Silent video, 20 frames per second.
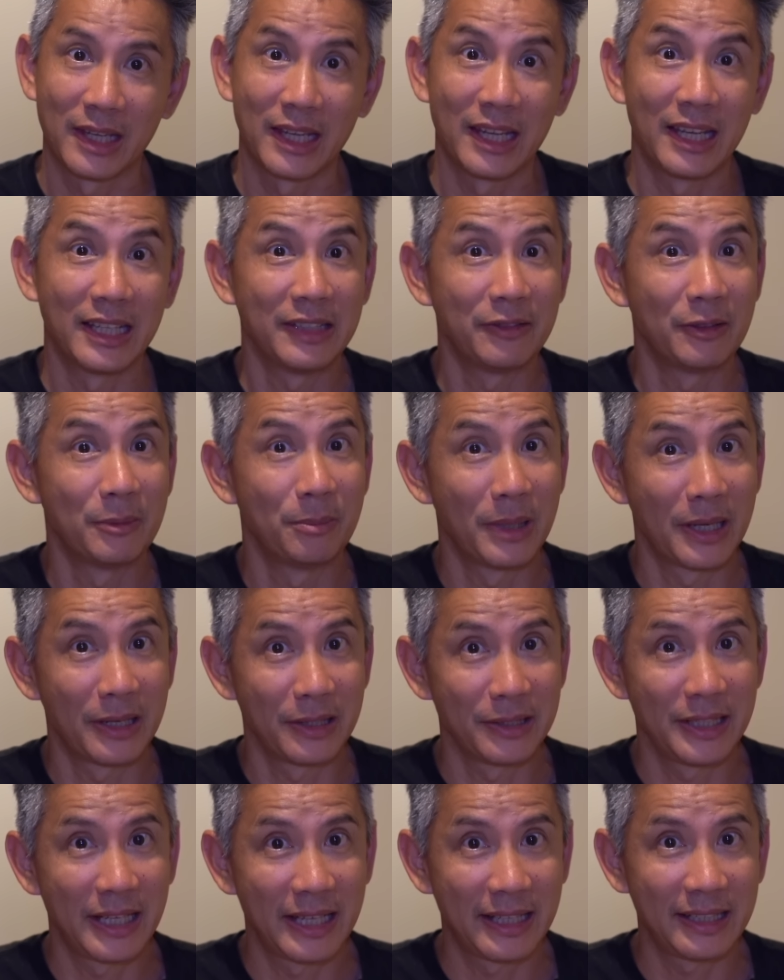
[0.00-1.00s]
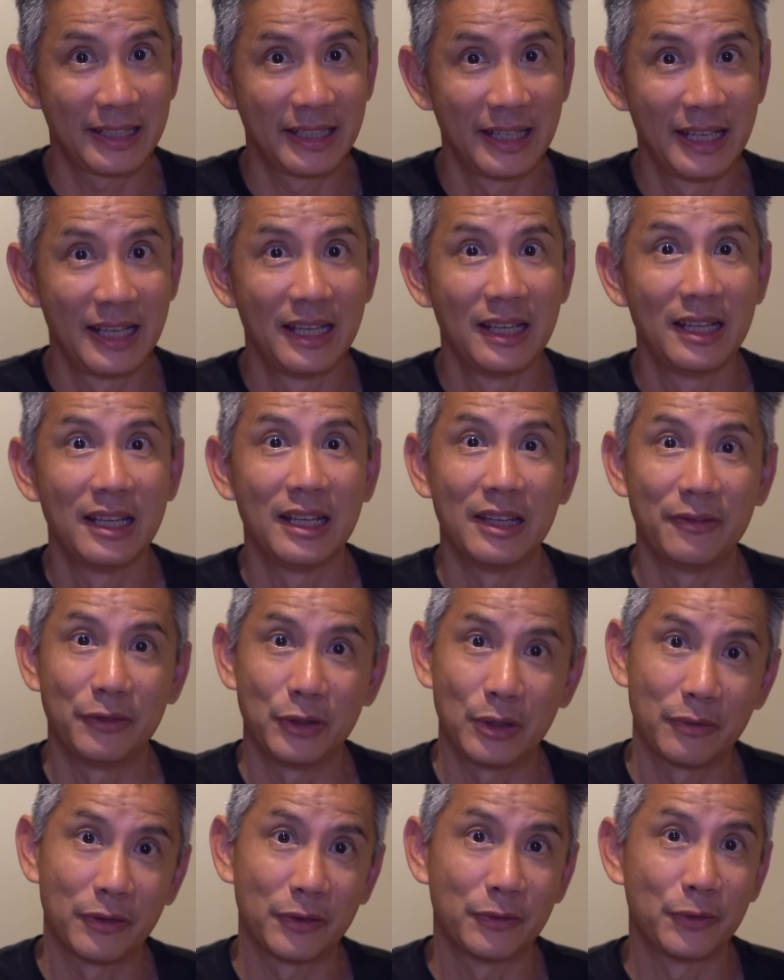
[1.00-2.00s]
And even better yet, if
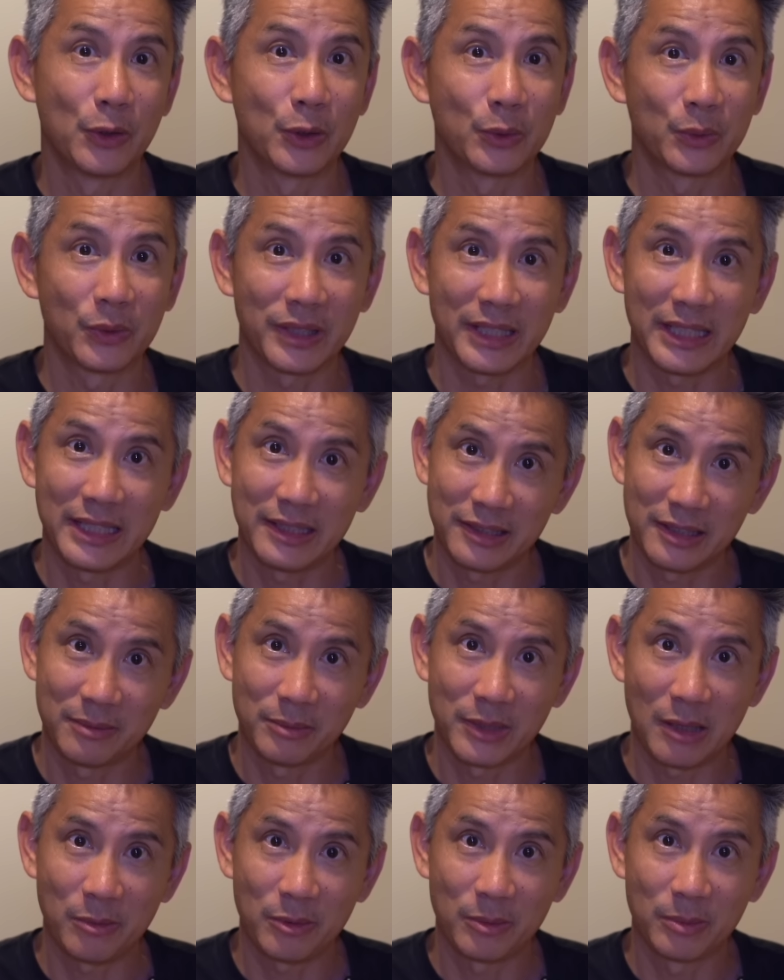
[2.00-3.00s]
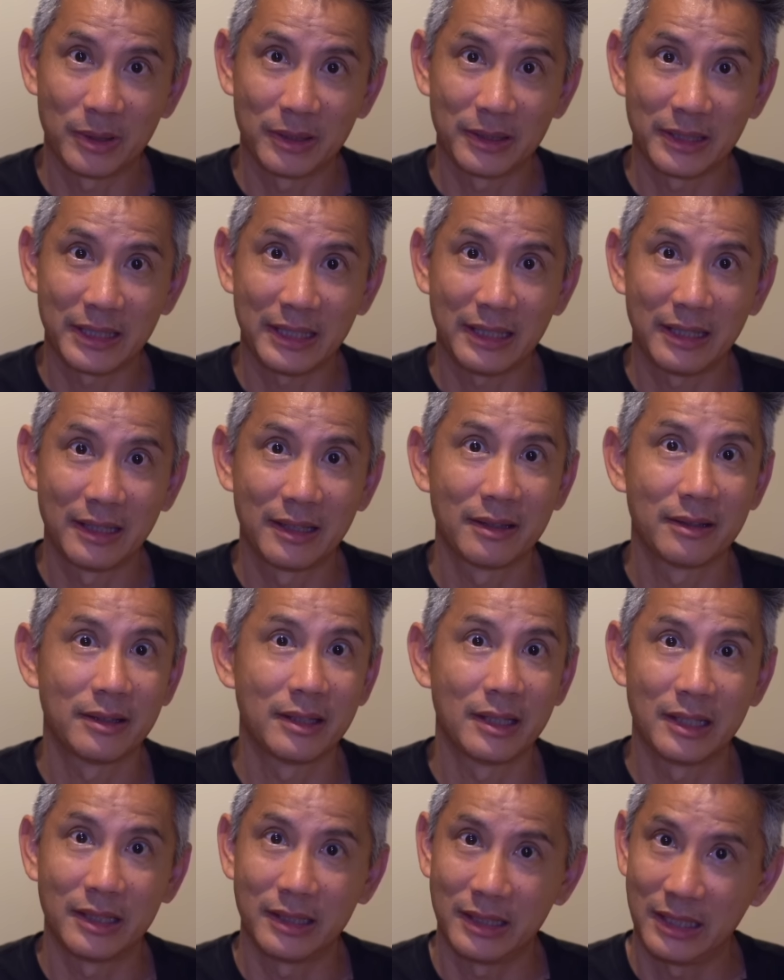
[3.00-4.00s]
you have a phone with eSIM capability,
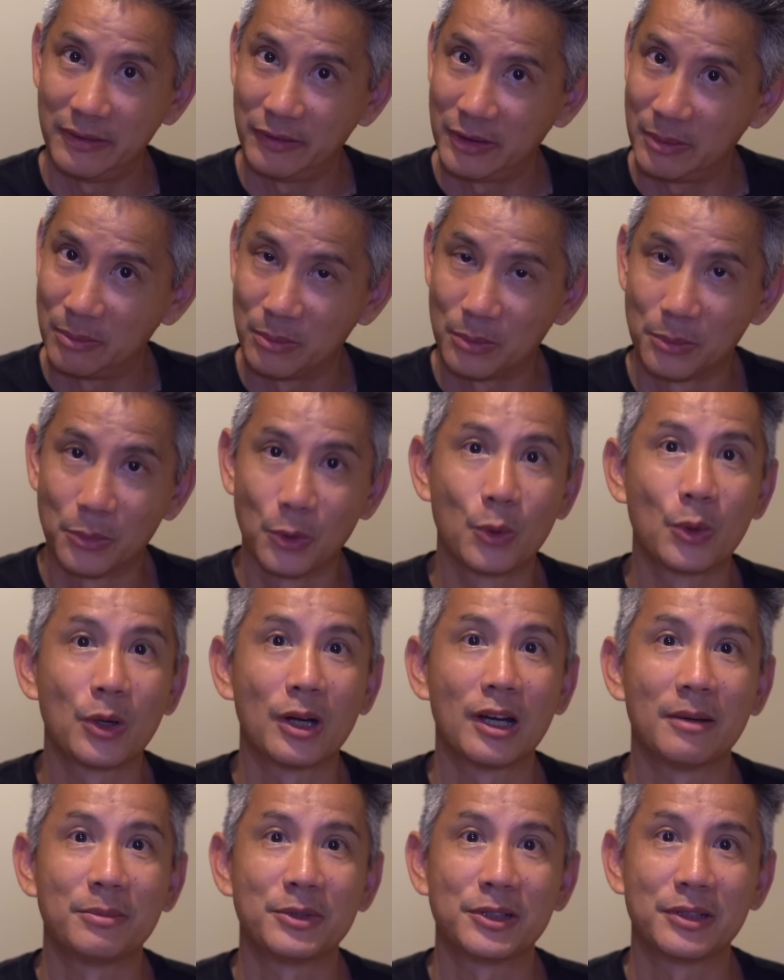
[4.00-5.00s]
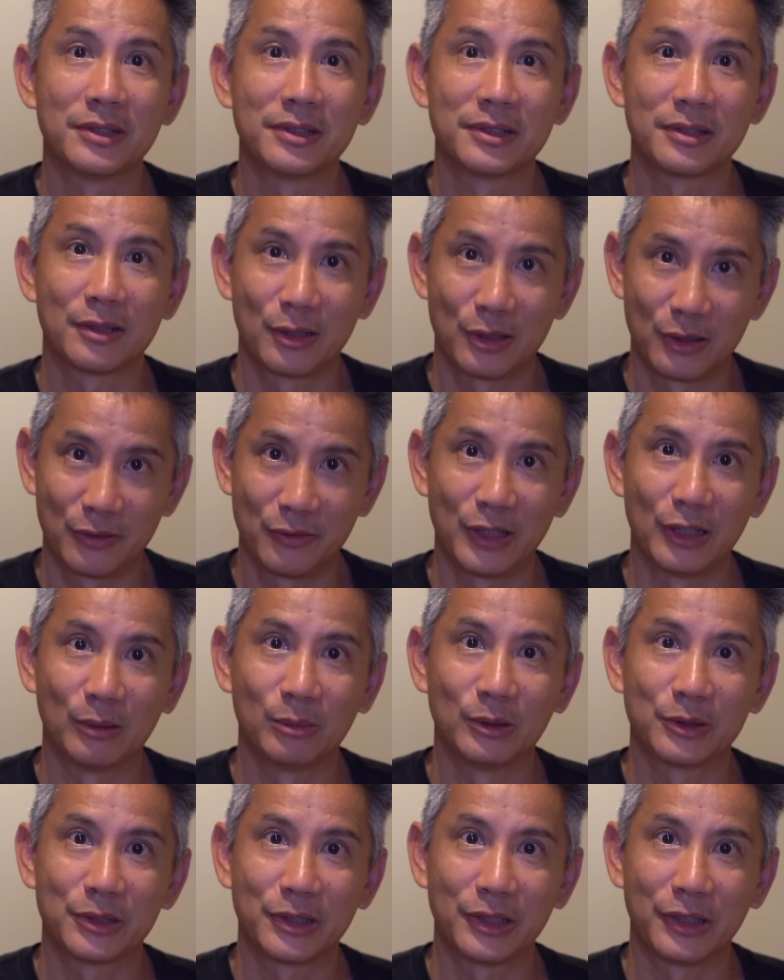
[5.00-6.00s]
then even more options are
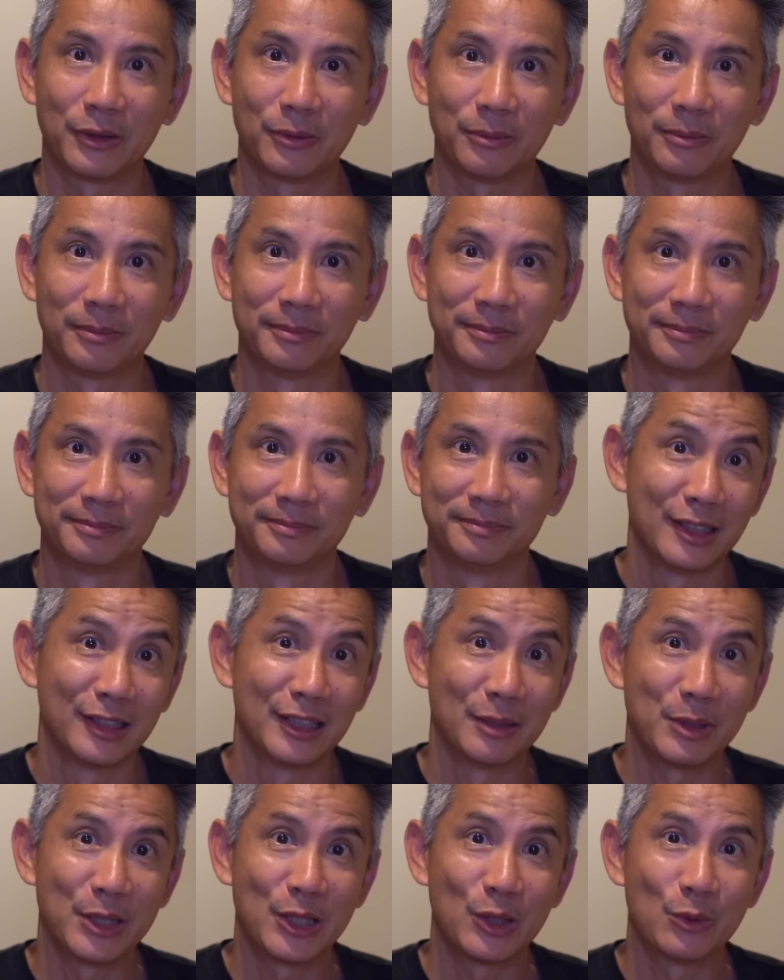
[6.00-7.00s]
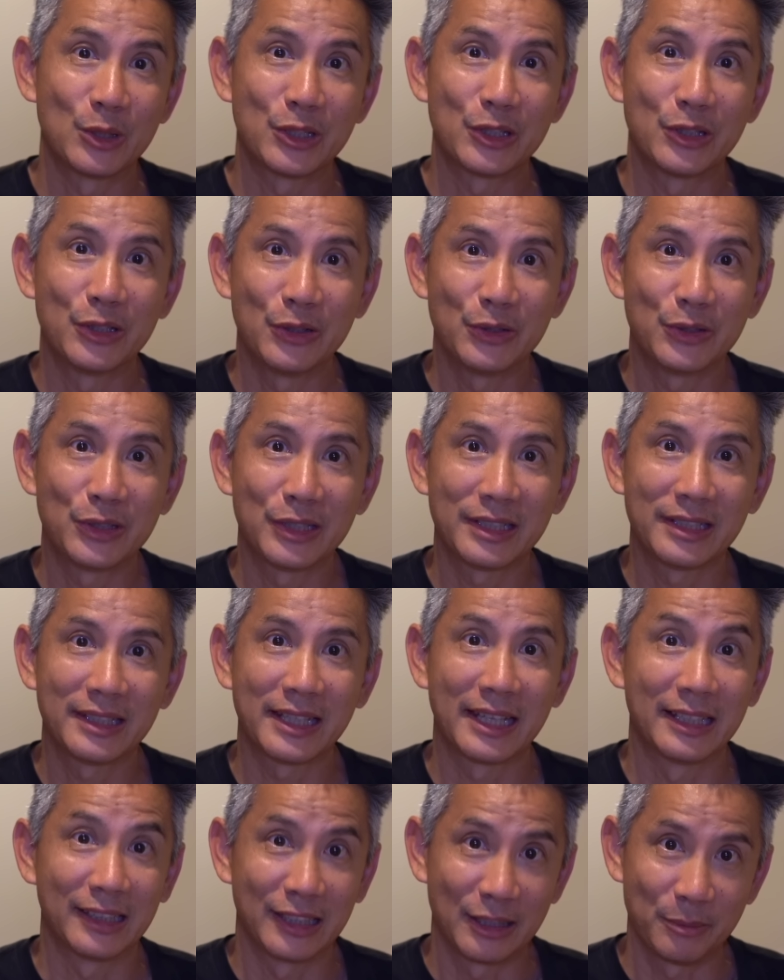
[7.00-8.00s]
available to you. Let me know what you're using,
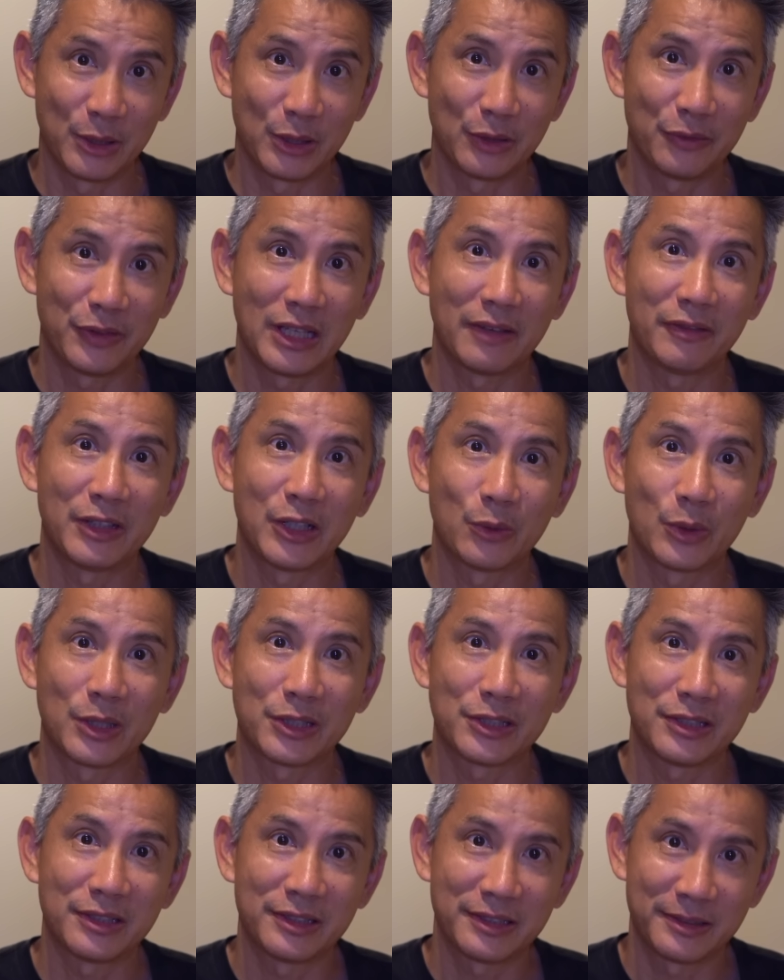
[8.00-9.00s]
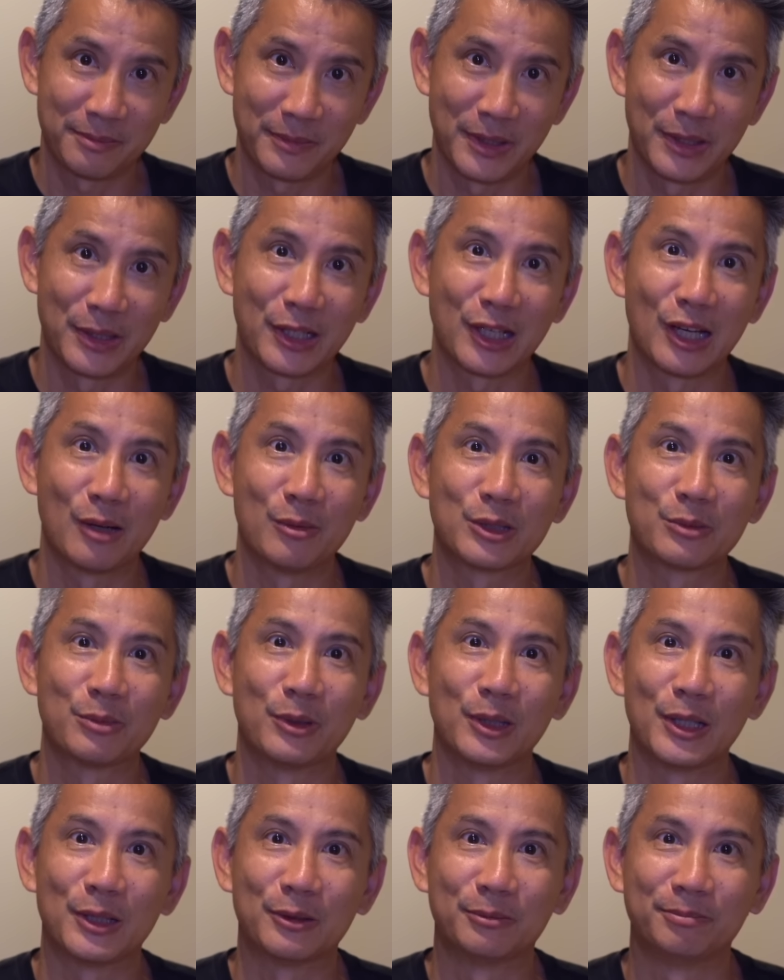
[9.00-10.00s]
and let me know if you have any questions in the comments
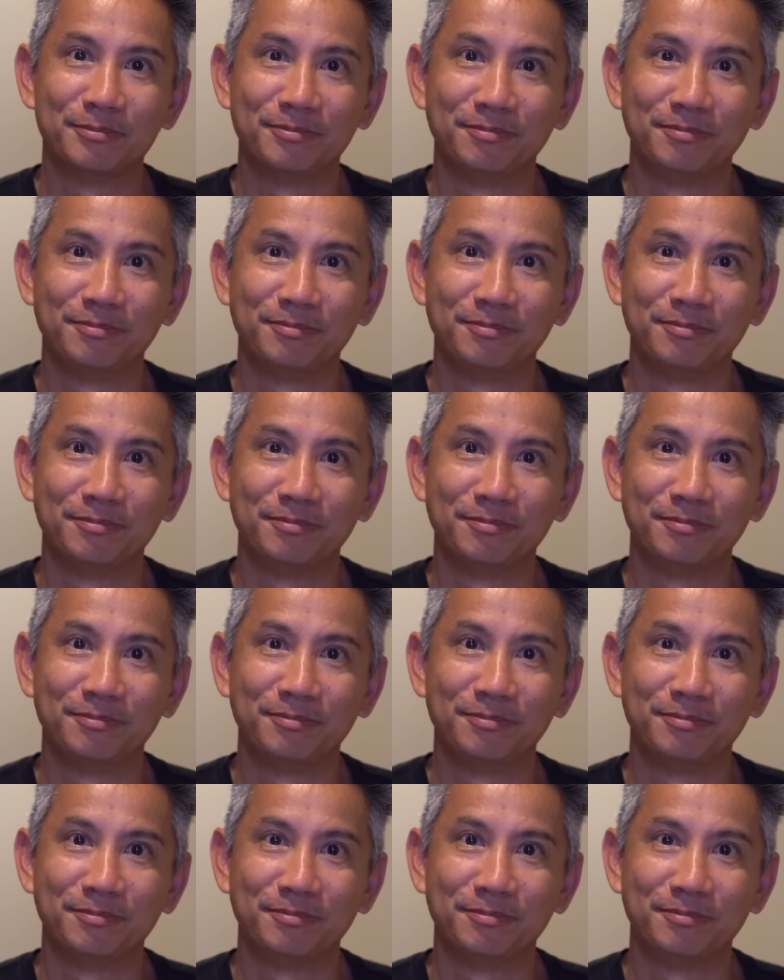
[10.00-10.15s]
below.